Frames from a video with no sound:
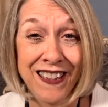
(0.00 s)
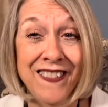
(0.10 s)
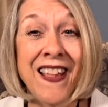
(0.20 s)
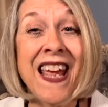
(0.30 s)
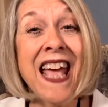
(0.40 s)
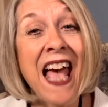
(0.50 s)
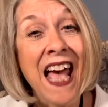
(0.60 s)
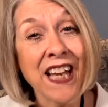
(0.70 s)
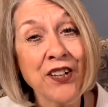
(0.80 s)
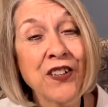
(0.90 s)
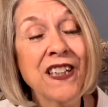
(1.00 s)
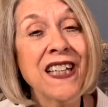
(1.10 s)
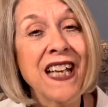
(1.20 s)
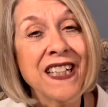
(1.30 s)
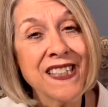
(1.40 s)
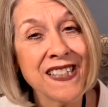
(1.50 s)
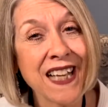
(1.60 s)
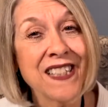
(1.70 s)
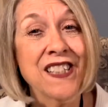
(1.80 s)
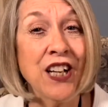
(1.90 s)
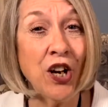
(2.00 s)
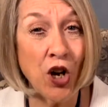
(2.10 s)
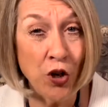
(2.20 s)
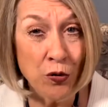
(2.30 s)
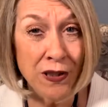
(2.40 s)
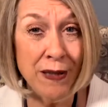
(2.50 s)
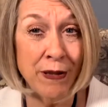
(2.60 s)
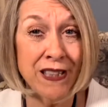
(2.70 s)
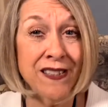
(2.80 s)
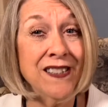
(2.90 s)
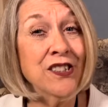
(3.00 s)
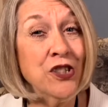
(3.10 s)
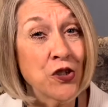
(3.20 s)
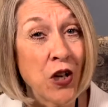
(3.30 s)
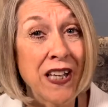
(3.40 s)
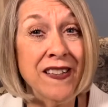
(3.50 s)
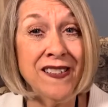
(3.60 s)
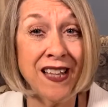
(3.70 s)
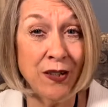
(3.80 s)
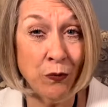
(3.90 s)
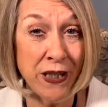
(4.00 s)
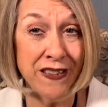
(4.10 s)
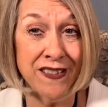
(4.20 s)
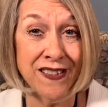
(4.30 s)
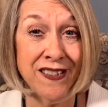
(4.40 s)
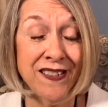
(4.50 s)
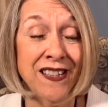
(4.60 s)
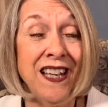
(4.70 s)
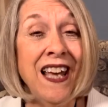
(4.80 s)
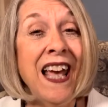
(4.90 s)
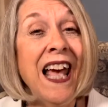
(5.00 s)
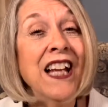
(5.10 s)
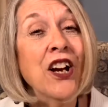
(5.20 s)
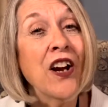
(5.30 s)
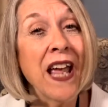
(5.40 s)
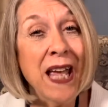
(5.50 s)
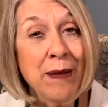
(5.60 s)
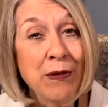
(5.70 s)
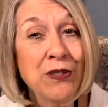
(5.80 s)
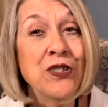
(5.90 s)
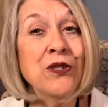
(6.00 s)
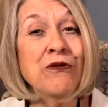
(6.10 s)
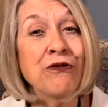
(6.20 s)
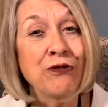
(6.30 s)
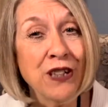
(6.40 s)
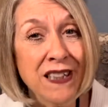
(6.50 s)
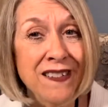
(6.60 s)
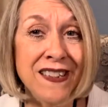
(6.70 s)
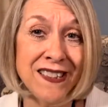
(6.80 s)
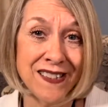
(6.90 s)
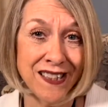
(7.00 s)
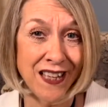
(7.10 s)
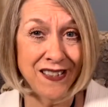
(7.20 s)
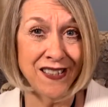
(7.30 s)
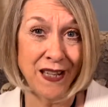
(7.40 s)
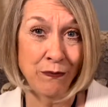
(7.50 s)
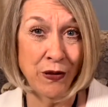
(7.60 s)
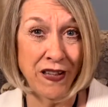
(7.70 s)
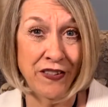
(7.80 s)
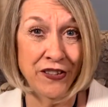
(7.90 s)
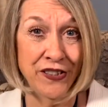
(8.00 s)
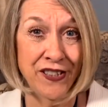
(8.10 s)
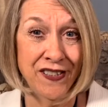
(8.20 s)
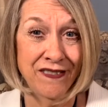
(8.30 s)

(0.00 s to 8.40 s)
They accurately assess their own limits, strengths, and weaknesses, and are able to freely discuss them with others.